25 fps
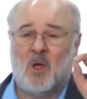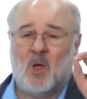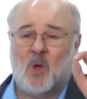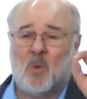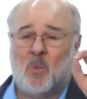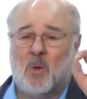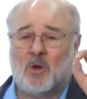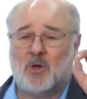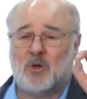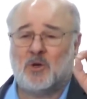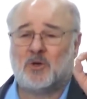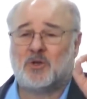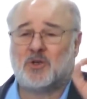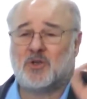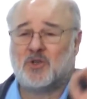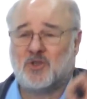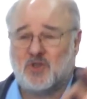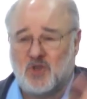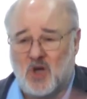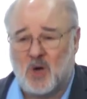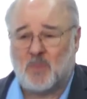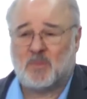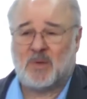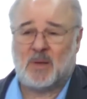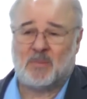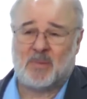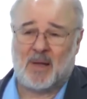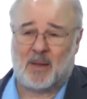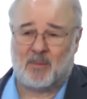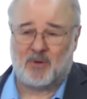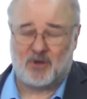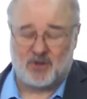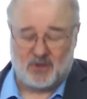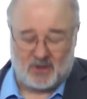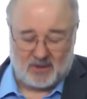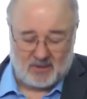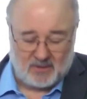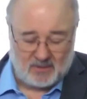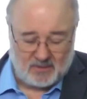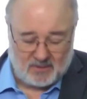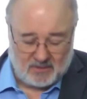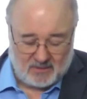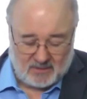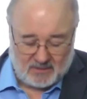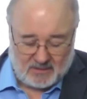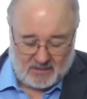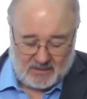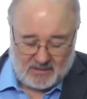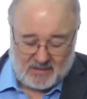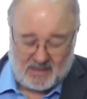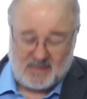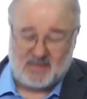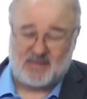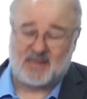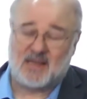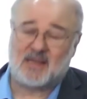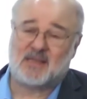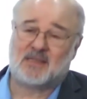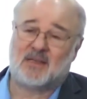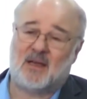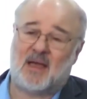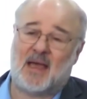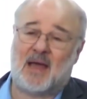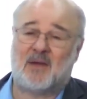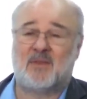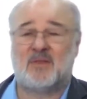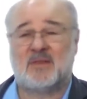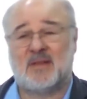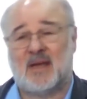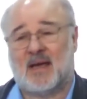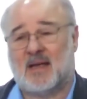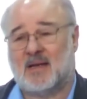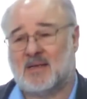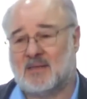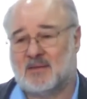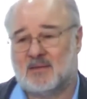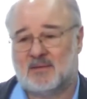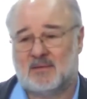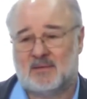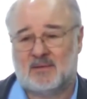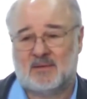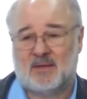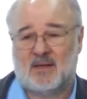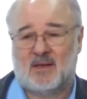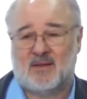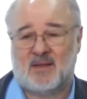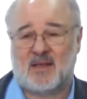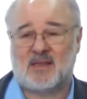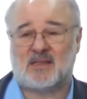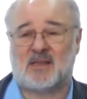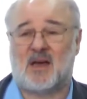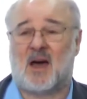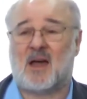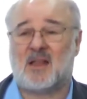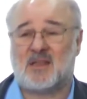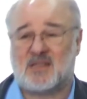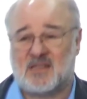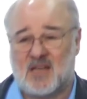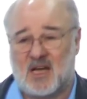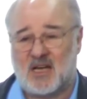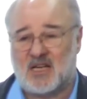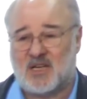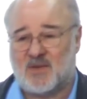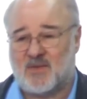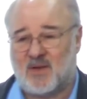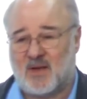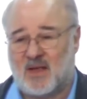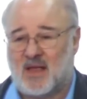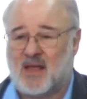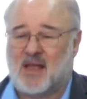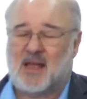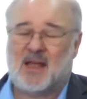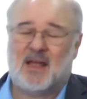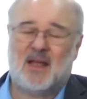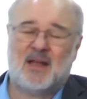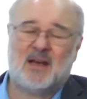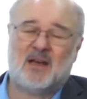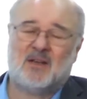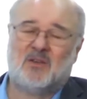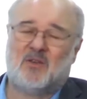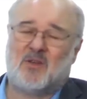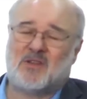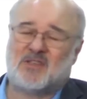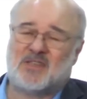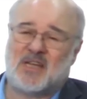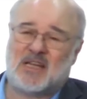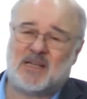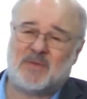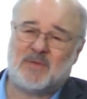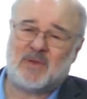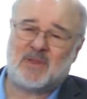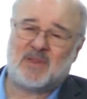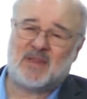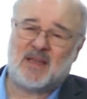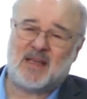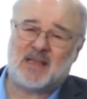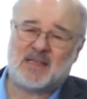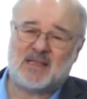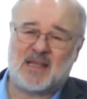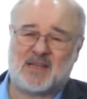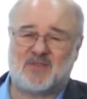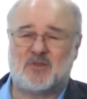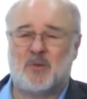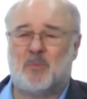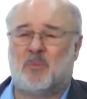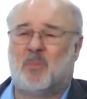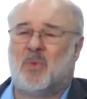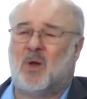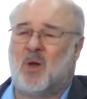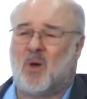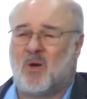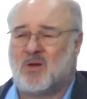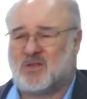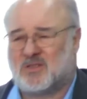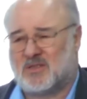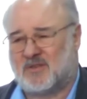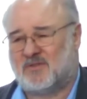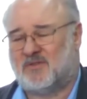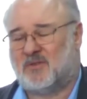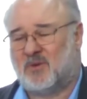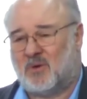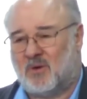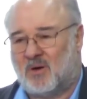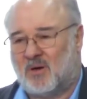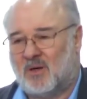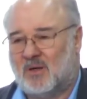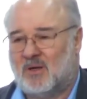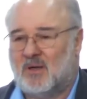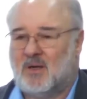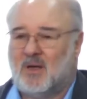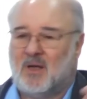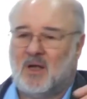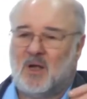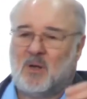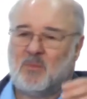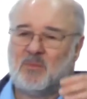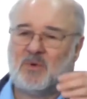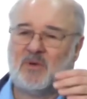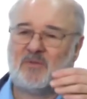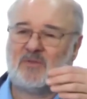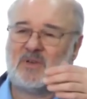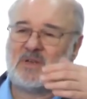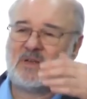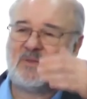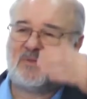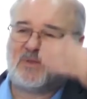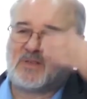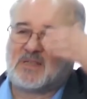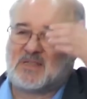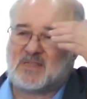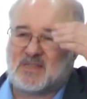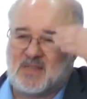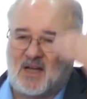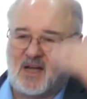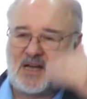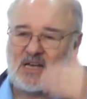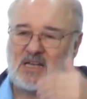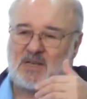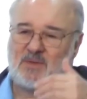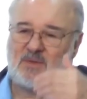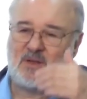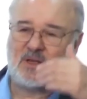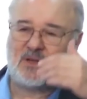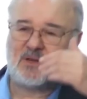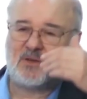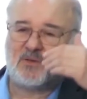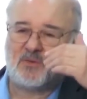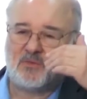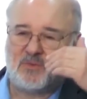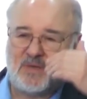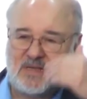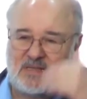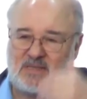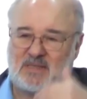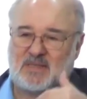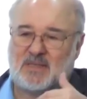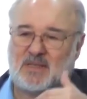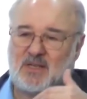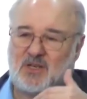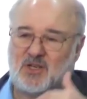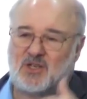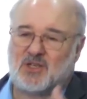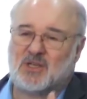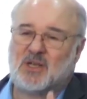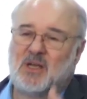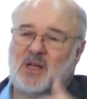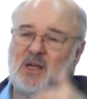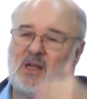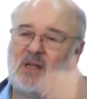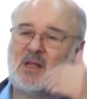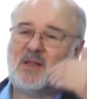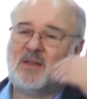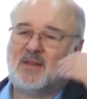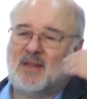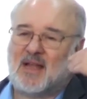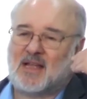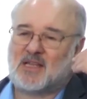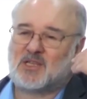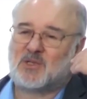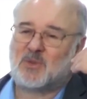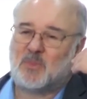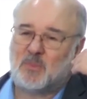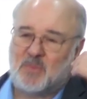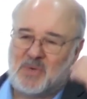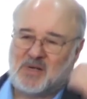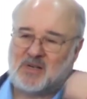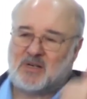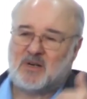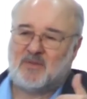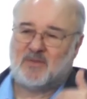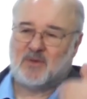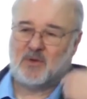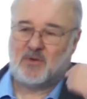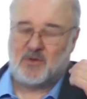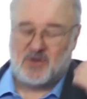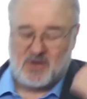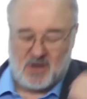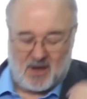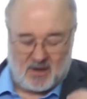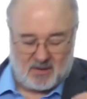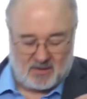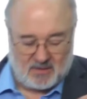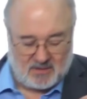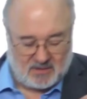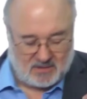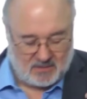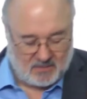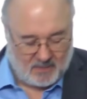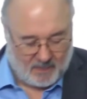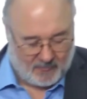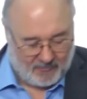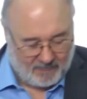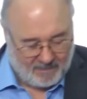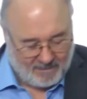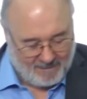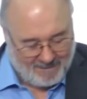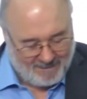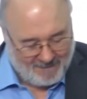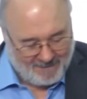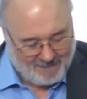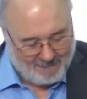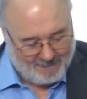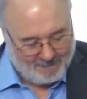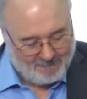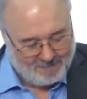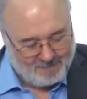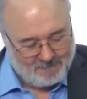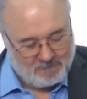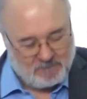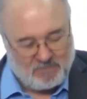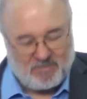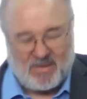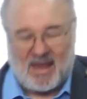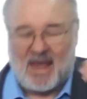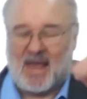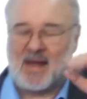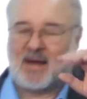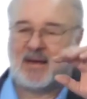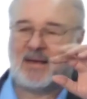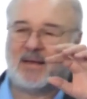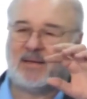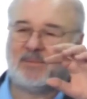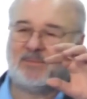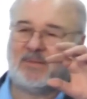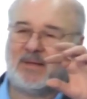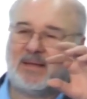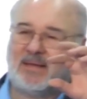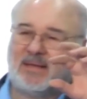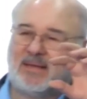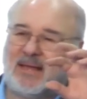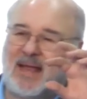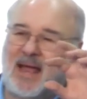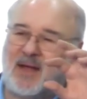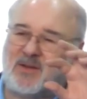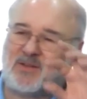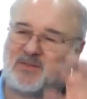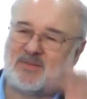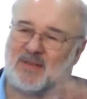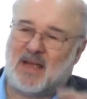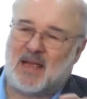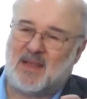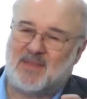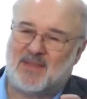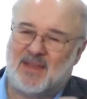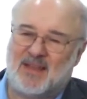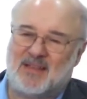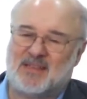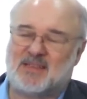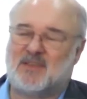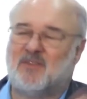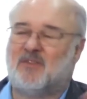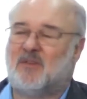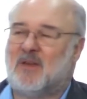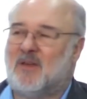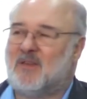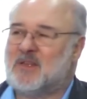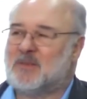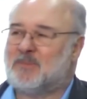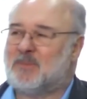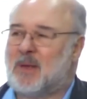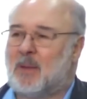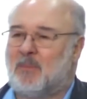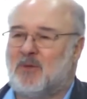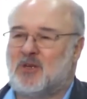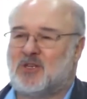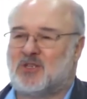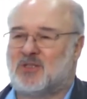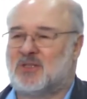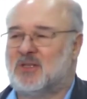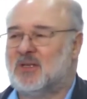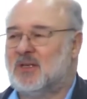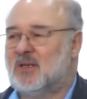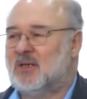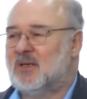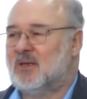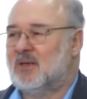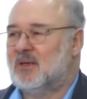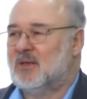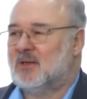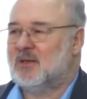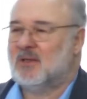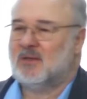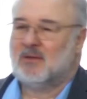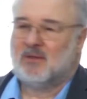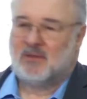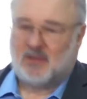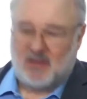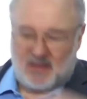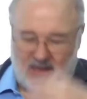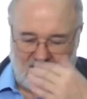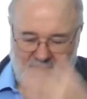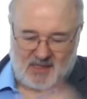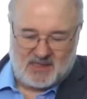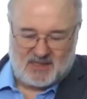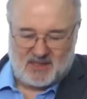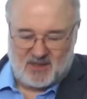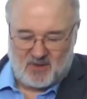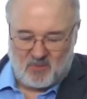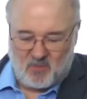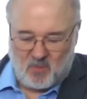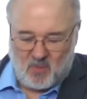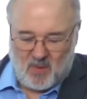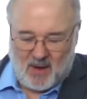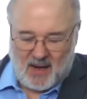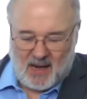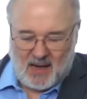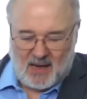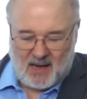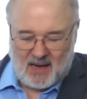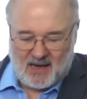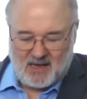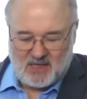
What you should not be publishing is things that are out of date, things that aren't scientific. Not scientific things, that's what blogs are for. But for scientific research, that's peer-reviewed journals. And out-of-date things, if it's published in a certain way and